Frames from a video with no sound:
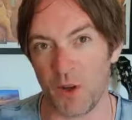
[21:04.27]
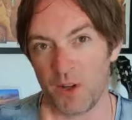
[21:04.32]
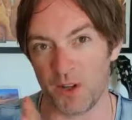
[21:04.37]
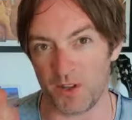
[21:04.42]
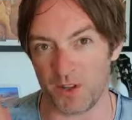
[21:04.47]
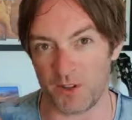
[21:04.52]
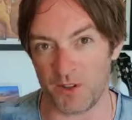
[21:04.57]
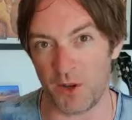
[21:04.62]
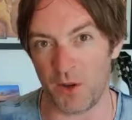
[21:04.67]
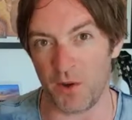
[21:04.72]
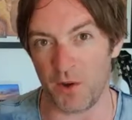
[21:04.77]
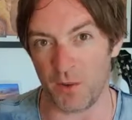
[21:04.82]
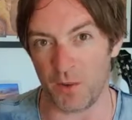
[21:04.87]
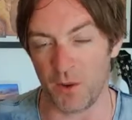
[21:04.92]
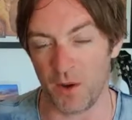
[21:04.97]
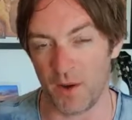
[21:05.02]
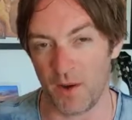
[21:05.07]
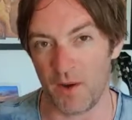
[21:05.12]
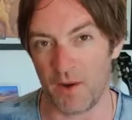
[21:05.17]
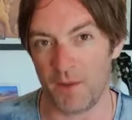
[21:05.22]
and
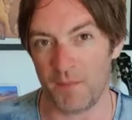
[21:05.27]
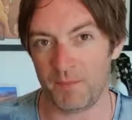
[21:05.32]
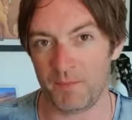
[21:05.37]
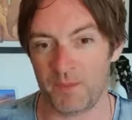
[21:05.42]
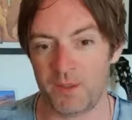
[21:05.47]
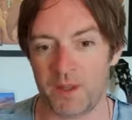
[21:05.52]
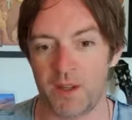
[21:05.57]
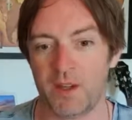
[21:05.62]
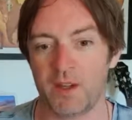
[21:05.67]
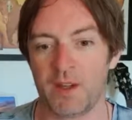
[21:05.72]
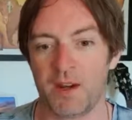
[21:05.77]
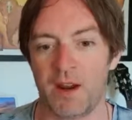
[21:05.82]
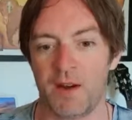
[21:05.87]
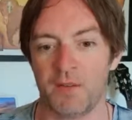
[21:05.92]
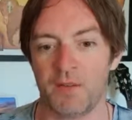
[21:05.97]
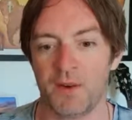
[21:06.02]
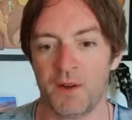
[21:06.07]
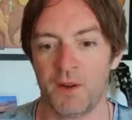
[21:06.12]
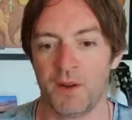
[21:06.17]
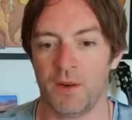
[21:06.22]
2, you can
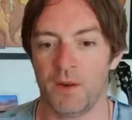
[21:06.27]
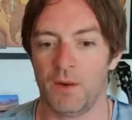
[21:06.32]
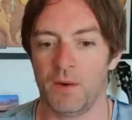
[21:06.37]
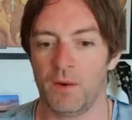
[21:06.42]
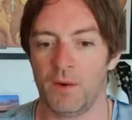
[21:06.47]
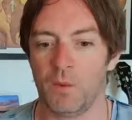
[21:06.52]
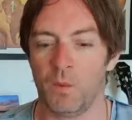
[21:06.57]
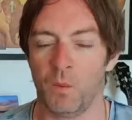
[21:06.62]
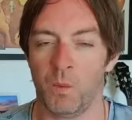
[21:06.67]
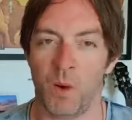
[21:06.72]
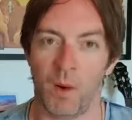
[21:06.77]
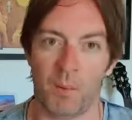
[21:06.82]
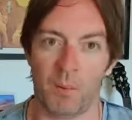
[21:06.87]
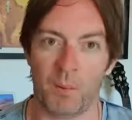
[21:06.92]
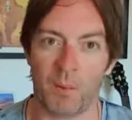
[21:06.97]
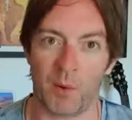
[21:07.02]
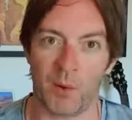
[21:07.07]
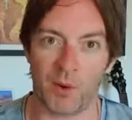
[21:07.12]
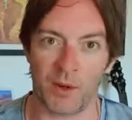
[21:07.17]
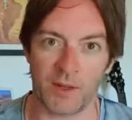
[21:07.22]
have
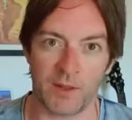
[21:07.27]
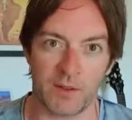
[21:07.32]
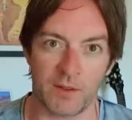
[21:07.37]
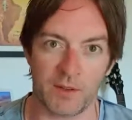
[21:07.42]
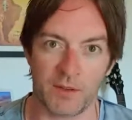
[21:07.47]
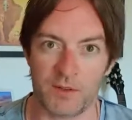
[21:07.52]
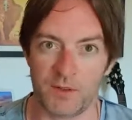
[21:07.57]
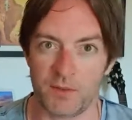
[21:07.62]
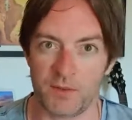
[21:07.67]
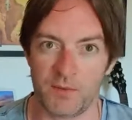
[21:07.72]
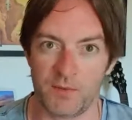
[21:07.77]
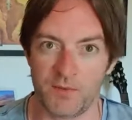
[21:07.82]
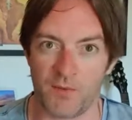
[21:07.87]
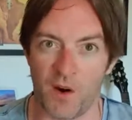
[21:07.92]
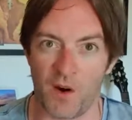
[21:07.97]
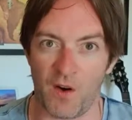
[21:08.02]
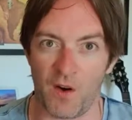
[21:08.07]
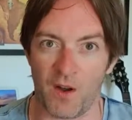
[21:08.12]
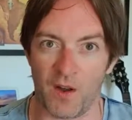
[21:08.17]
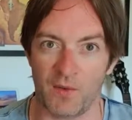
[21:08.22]

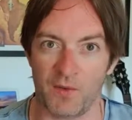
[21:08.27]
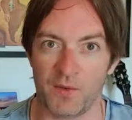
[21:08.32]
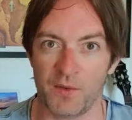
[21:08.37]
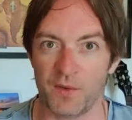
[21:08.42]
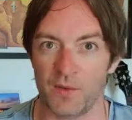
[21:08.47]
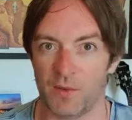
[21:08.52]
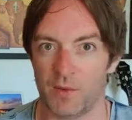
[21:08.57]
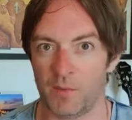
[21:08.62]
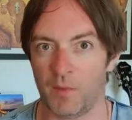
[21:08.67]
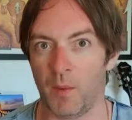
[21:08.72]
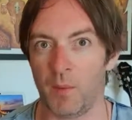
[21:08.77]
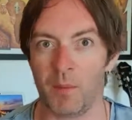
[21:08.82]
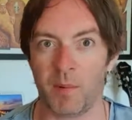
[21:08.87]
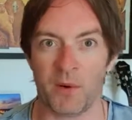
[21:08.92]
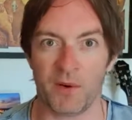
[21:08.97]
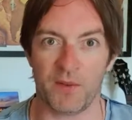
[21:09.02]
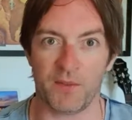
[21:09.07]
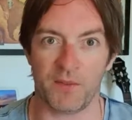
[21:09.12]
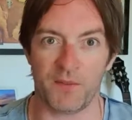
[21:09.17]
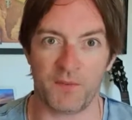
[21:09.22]
1.5,
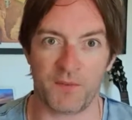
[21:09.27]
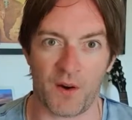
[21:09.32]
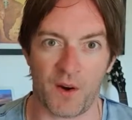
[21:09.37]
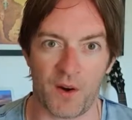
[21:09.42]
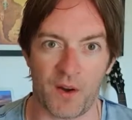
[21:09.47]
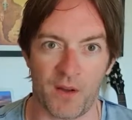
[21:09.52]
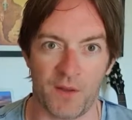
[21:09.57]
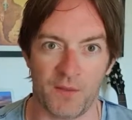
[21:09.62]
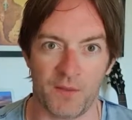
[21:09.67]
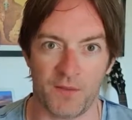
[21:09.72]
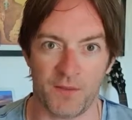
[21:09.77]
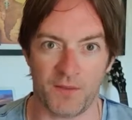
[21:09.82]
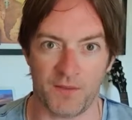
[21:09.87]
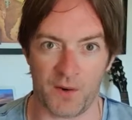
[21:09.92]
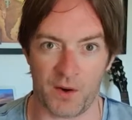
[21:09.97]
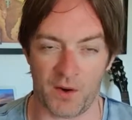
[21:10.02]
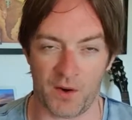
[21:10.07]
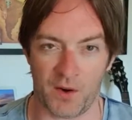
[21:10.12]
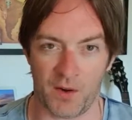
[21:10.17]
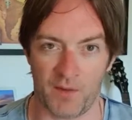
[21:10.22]

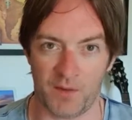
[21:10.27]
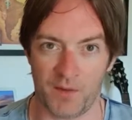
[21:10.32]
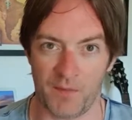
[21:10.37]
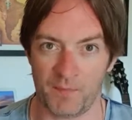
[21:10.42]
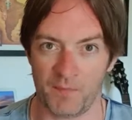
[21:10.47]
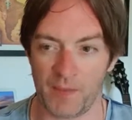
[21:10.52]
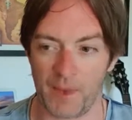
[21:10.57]
1.55,